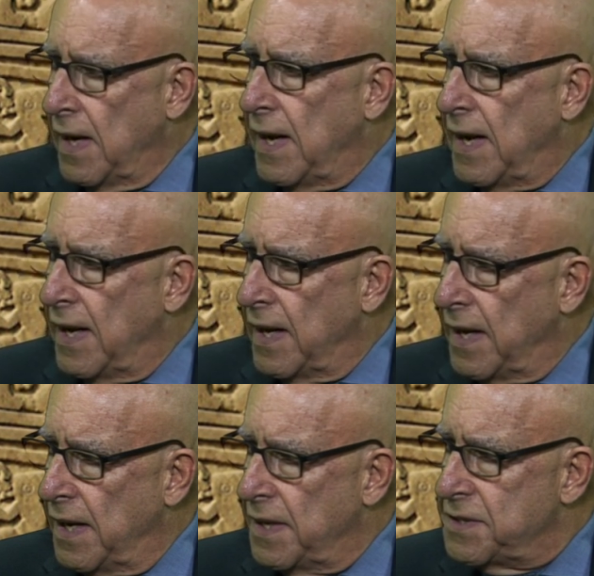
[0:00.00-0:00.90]

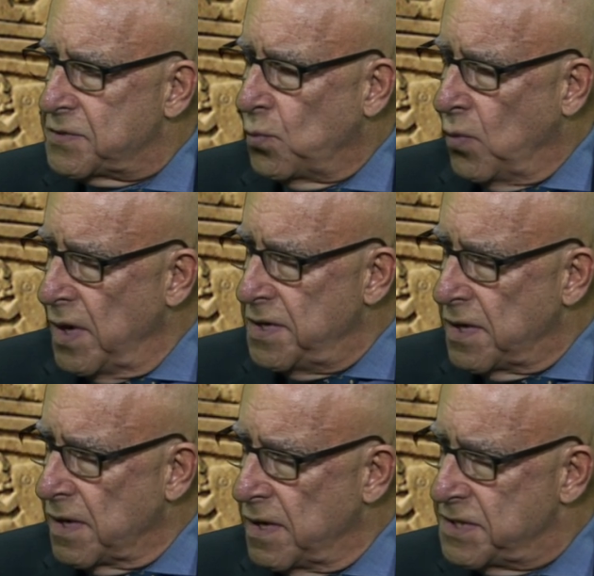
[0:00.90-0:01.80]
as
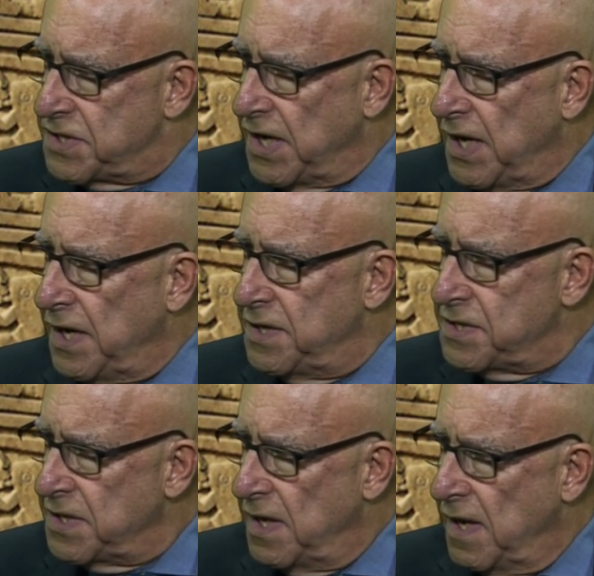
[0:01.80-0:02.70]
wonder
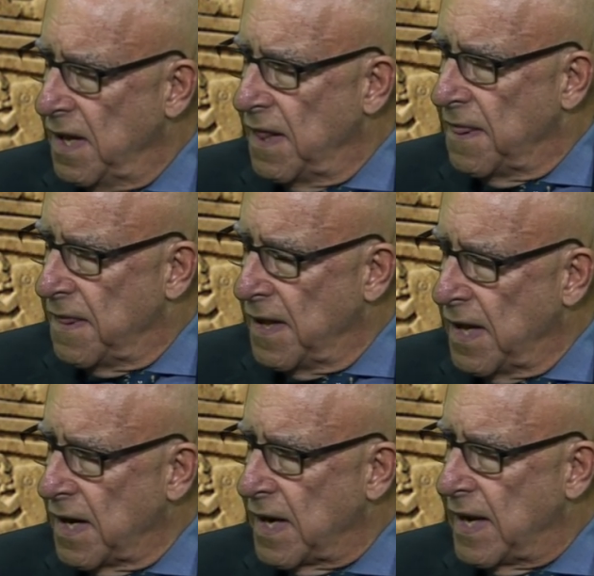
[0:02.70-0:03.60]
seeds
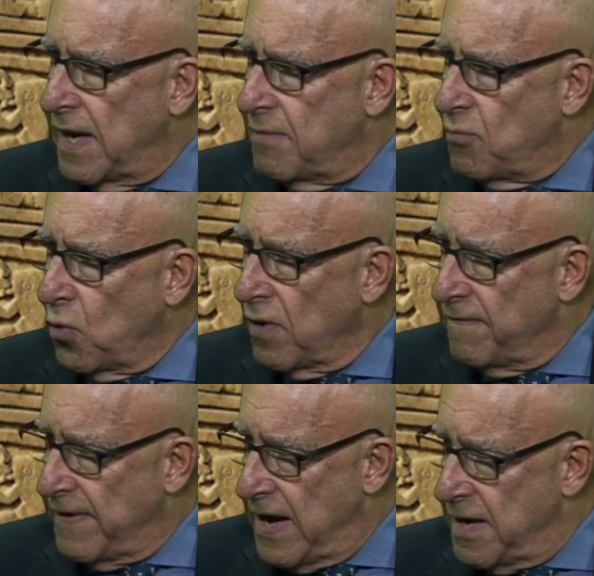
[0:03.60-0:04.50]
that had more
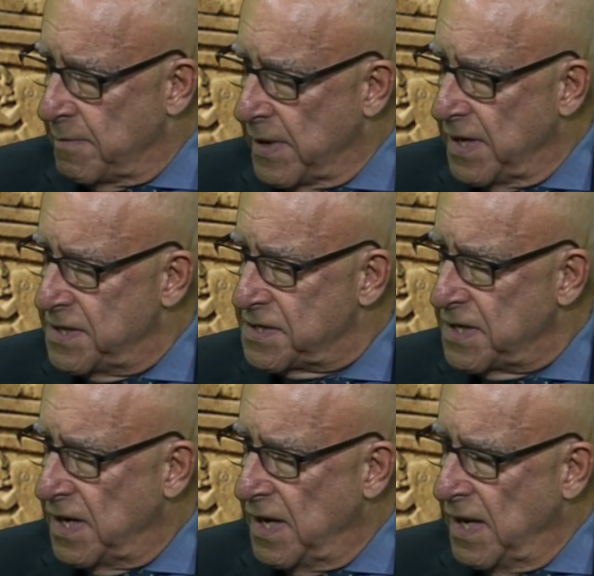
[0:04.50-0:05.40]
vitamins
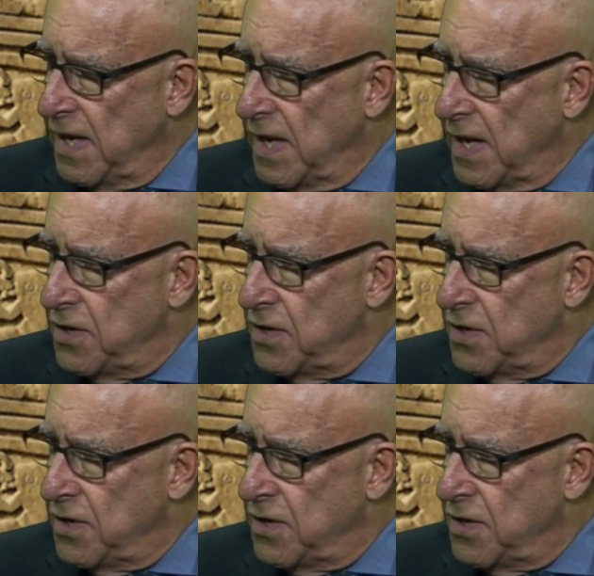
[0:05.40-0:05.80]
and